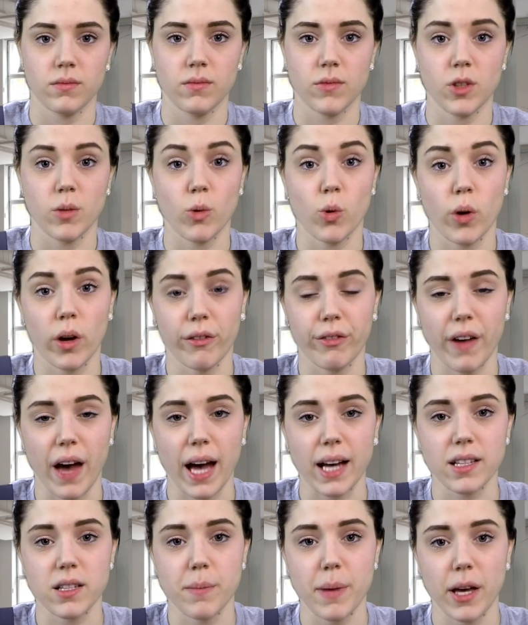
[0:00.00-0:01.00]
Some quick
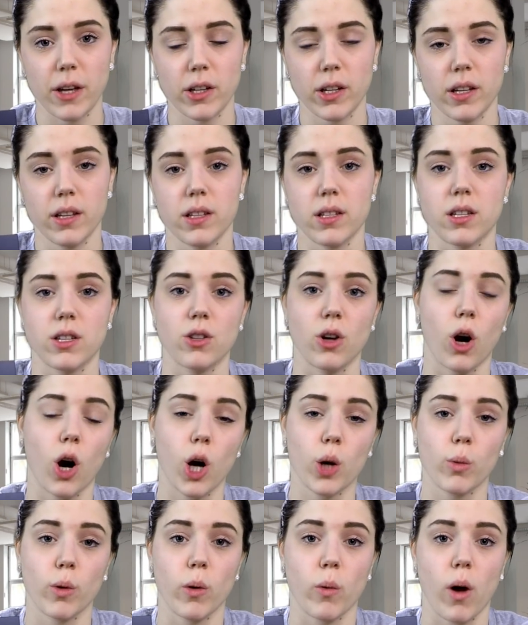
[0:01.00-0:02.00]
facts about it. This is a
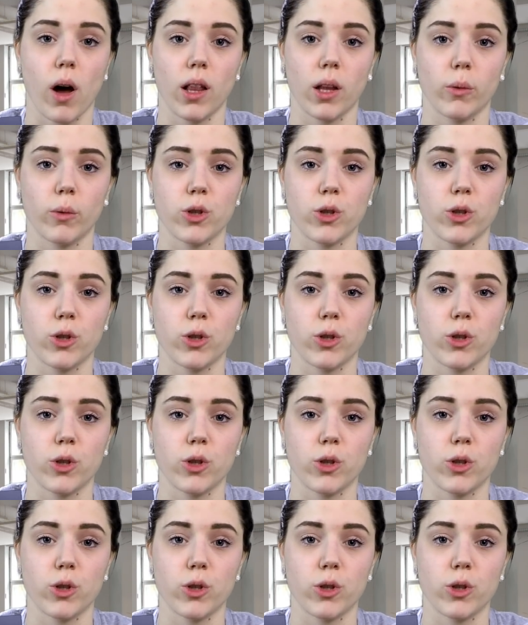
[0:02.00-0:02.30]
hardware wallet,